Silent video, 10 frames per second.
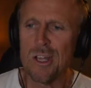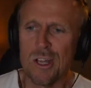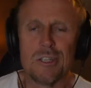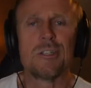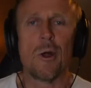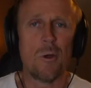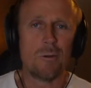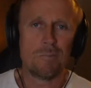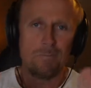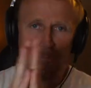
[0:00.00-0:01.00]
So,
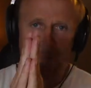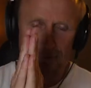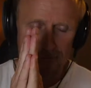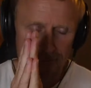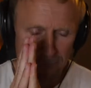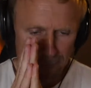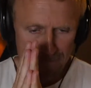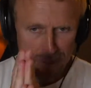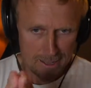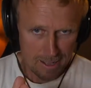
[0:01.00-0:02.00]

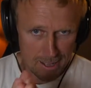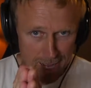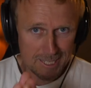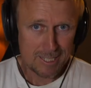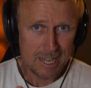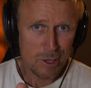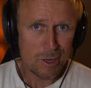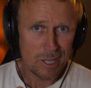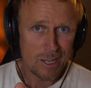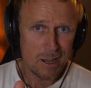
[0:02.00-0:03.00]
I said
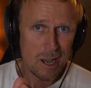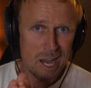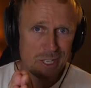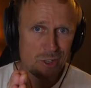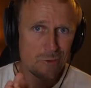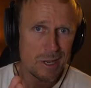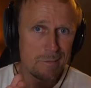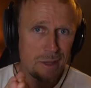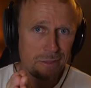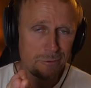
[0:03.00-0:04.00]
earlier, I
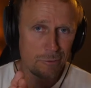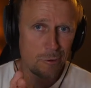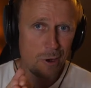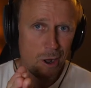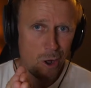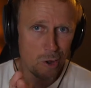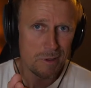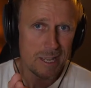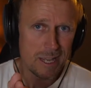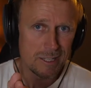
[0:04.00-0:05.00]
stream through O
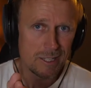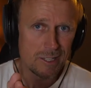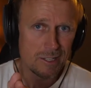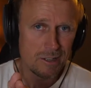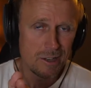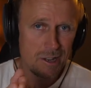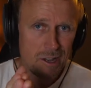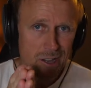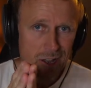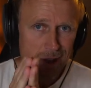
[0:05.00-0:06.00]
B S.
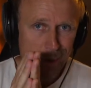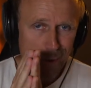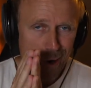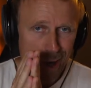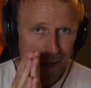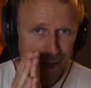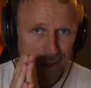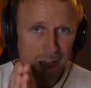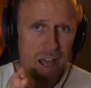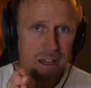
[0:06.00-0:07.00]
So,
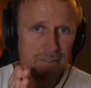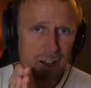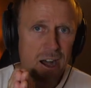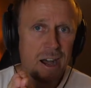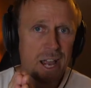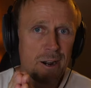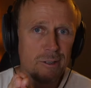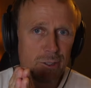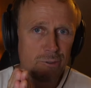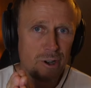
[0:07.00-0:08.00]
live I R
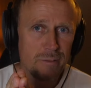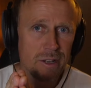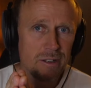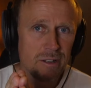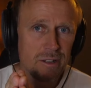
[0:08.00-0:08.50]
L streaming.